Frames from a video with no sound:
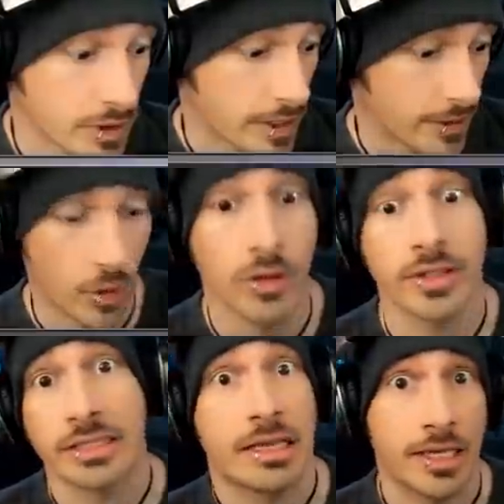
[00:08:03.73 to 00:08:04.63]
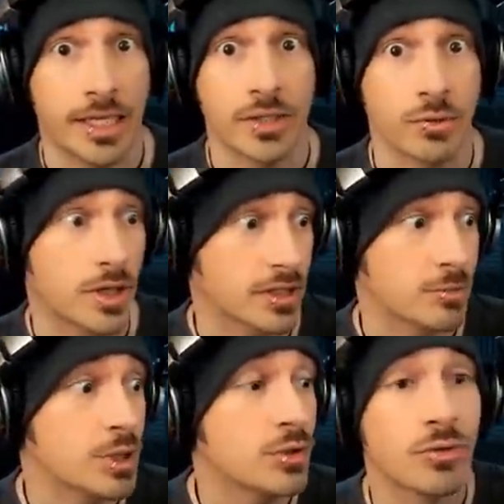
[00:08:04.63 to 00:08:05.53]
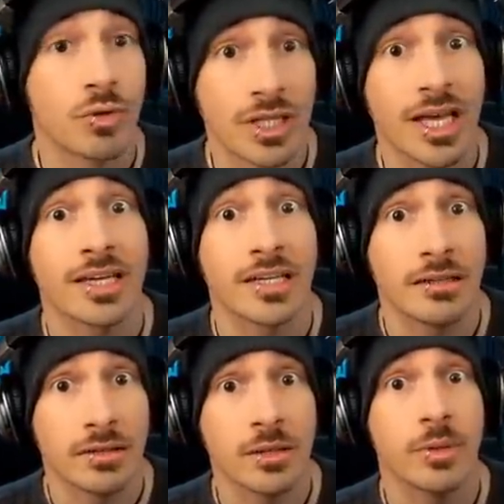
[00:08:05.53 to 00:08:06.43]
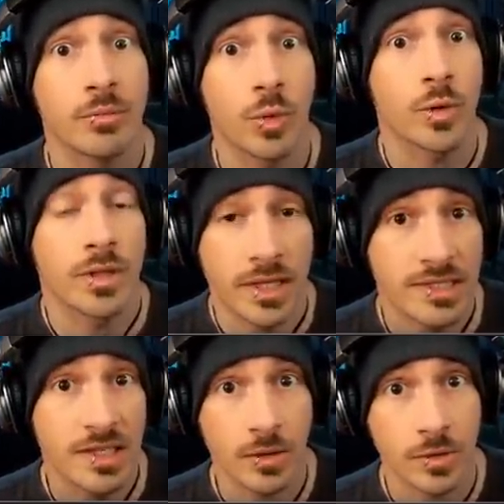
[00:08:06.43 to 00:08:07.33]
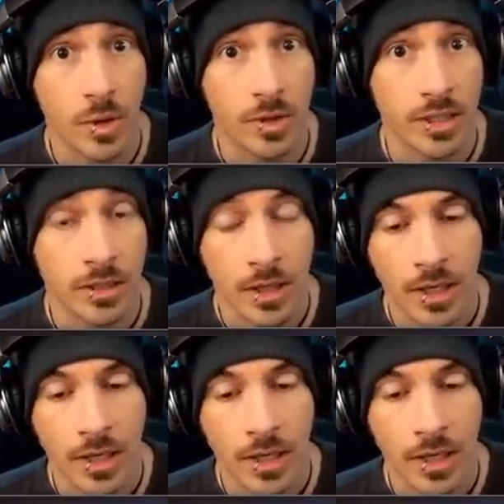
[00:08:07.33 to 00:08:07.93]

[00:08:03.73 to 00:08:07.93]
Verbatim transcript: like all the attack gauge reduction, but you can rely on it a little bit more than a single target,